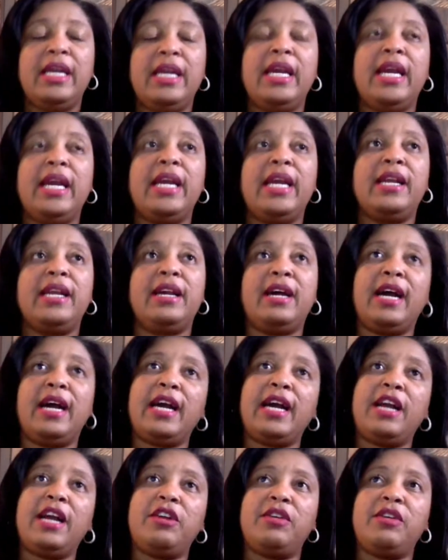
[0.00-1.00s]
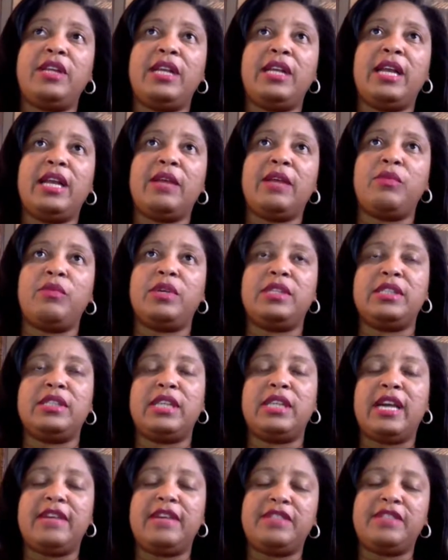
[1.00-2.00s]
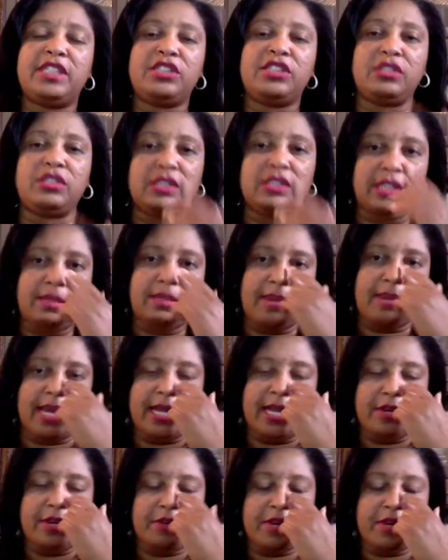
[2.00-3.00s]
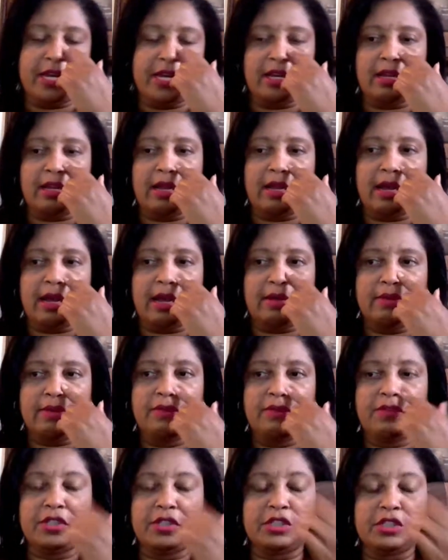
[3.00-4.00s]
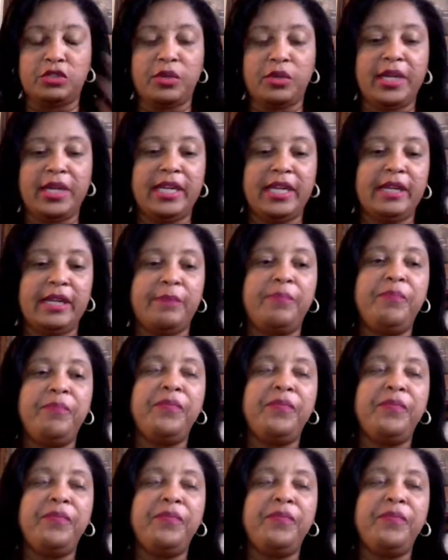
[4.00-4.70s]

And I got on at like one of the live sessions at about 8 or 9 o'clock for the training.